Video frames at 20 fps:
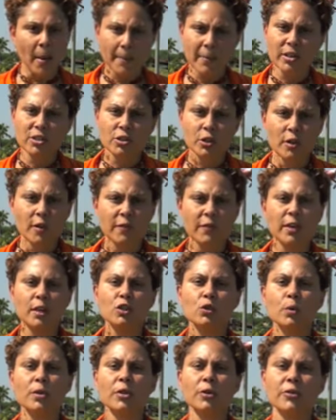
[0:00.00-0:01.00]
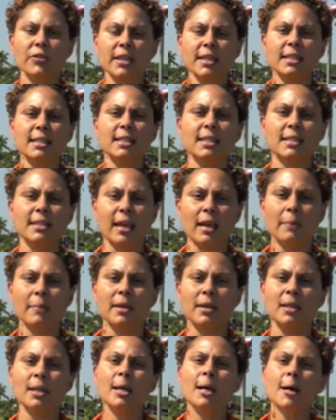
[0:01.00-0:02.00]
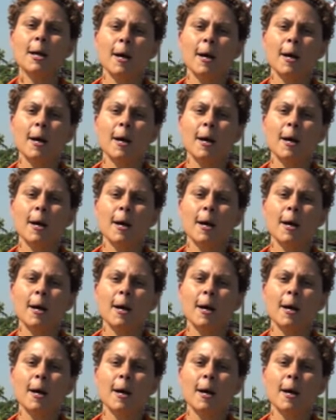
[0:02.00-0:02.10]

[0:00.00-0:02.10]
Make sure you finish with your thesis statement.